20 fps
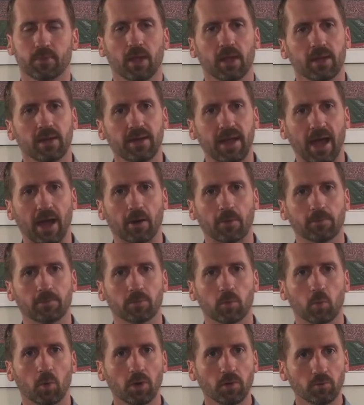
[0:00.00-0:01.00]
Now,
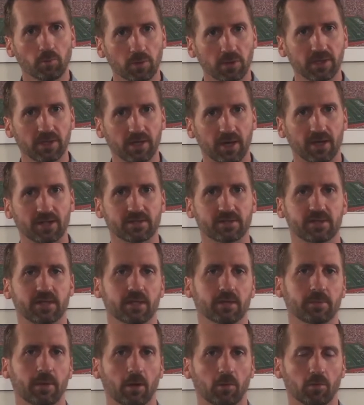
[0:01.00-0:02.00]
one really nice
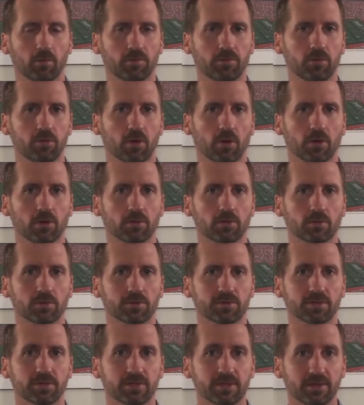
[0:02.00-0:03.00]
thing about review
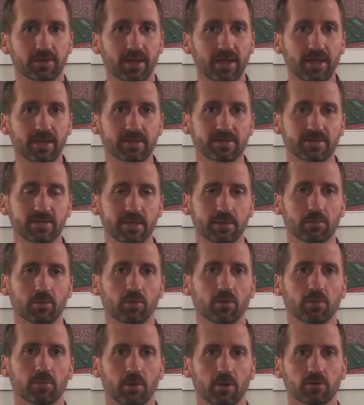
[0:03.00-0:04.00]
articles is that they
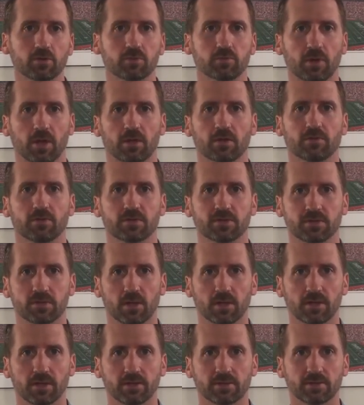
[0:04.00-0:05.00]
assemble the most relevant
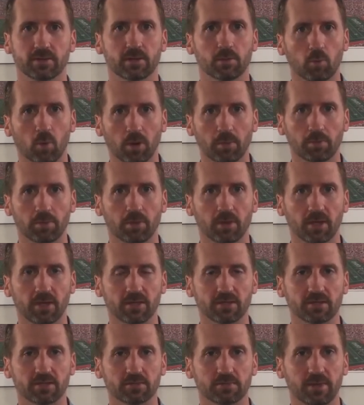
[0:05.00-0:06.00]
studies in one
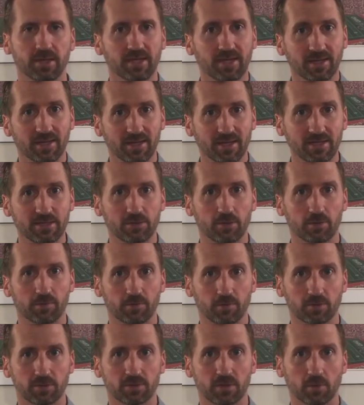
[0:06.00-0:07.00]
place, making it easier
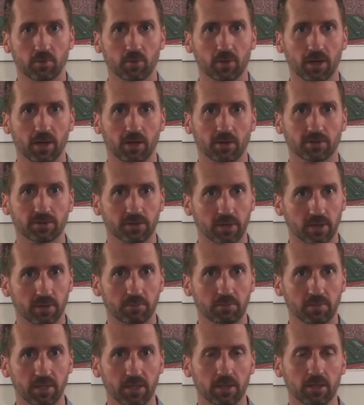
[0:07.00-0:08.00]
for someone else,
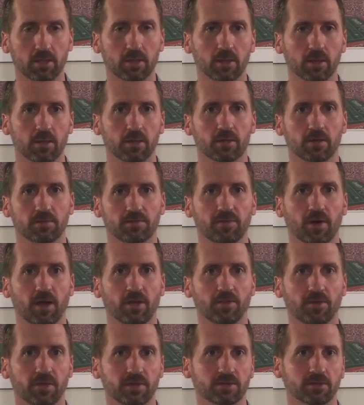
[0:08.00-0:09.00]
like me, to
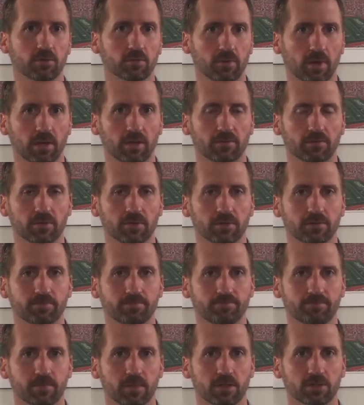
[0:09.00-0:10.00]
find things that are relevant.
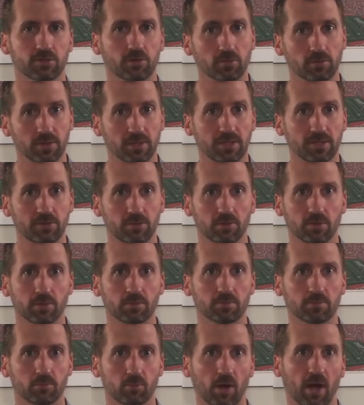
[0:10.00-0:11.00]
Certainly easier
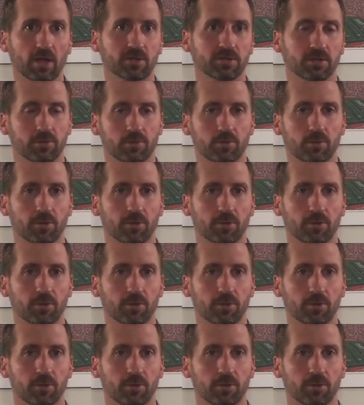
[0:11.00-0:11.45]
than browsing through the